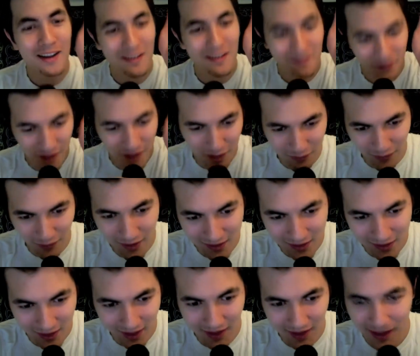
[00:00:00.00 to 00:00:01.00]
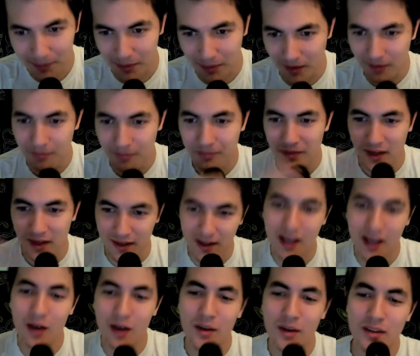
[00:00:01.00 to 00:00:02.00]
the event that happened. And
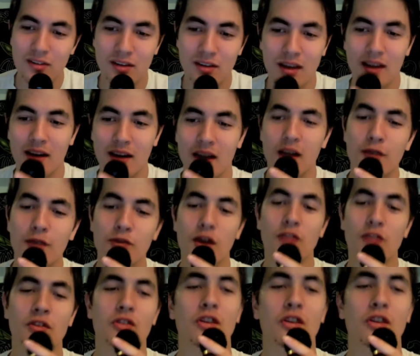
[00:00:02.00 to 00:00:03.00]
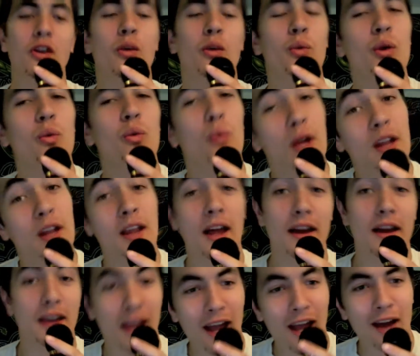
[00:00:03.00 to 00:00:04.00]
now he's saying, if necessary, we will
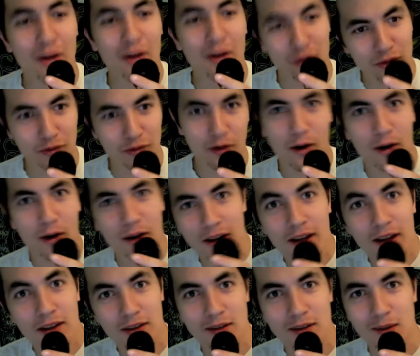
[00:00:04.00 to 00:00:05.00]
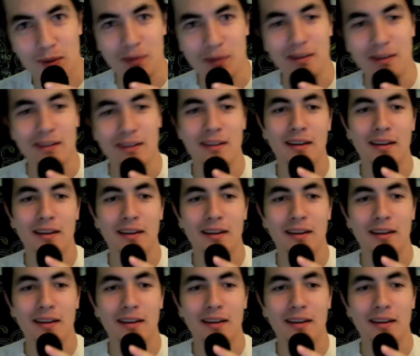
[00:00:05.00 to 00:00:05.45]
account for our history.